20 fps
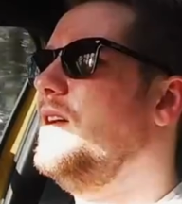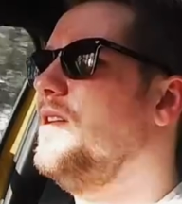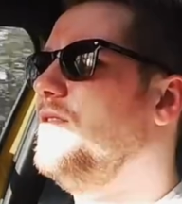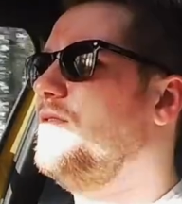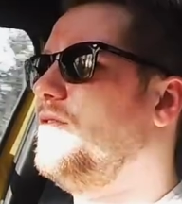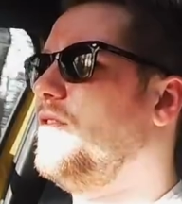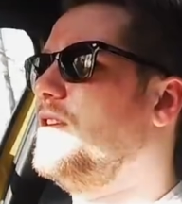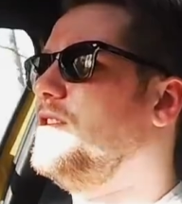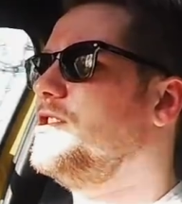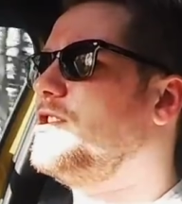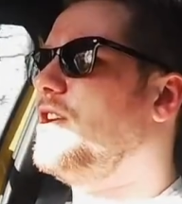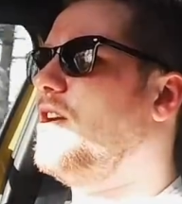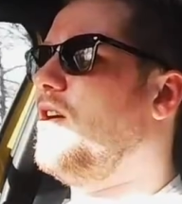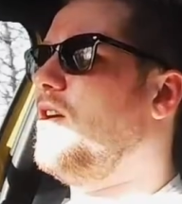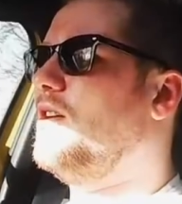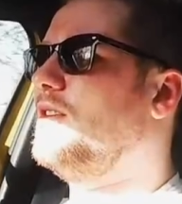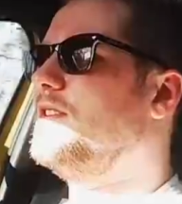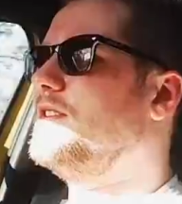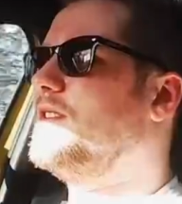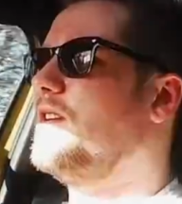French
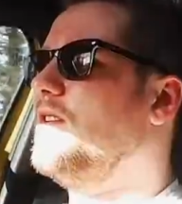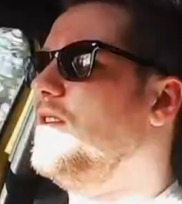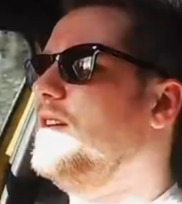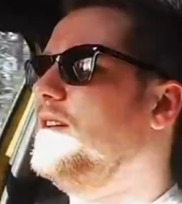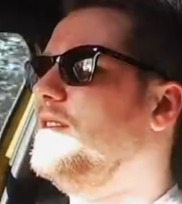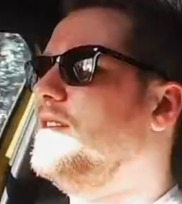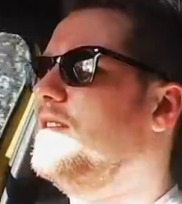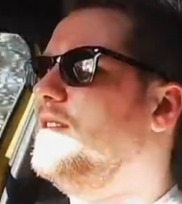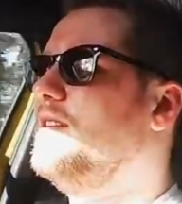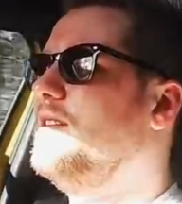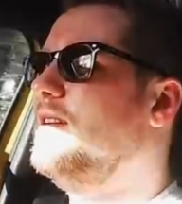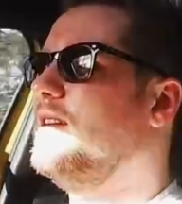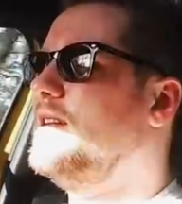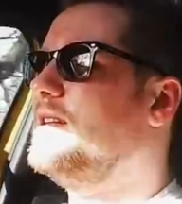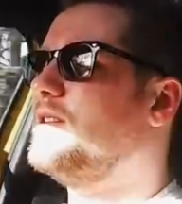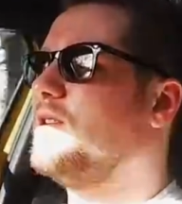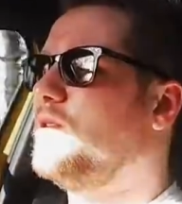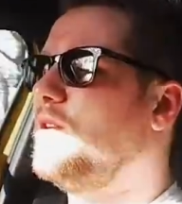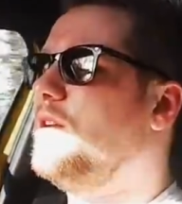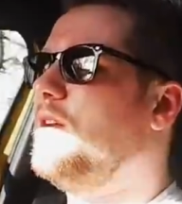car design
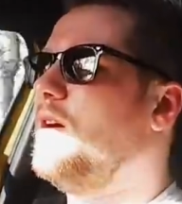is on and